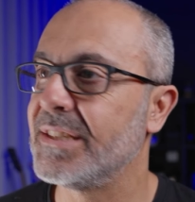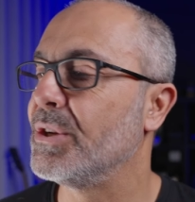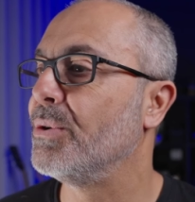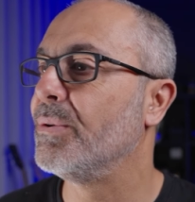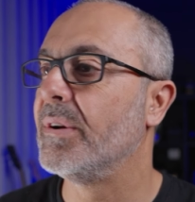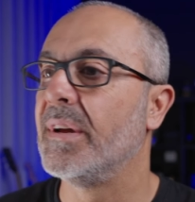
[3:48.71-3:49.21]

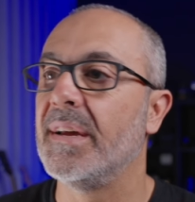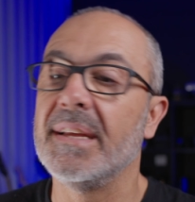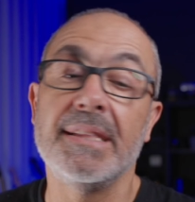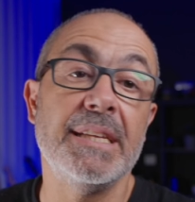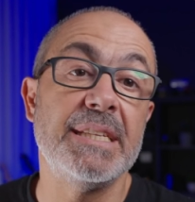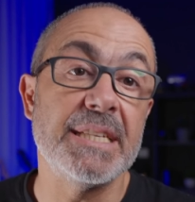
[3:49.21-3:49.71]
So
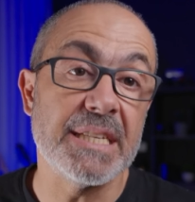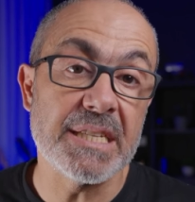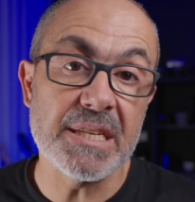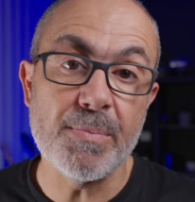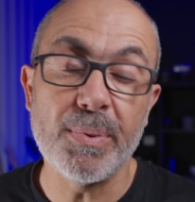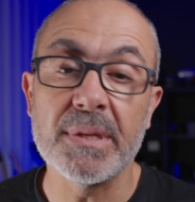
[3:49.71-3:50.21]
this is a
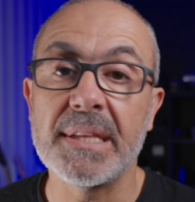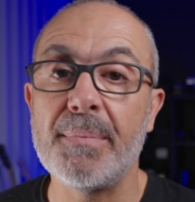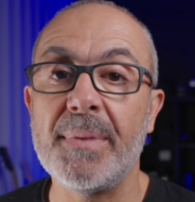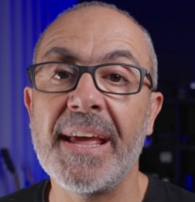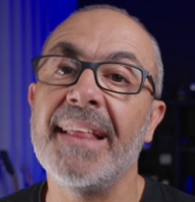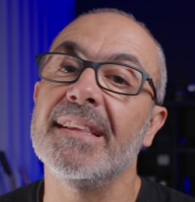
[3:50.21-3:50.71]
simple
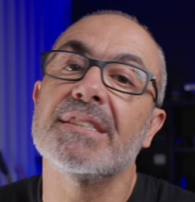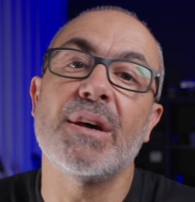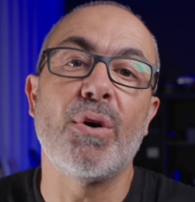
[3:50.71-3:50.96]
thumbnail.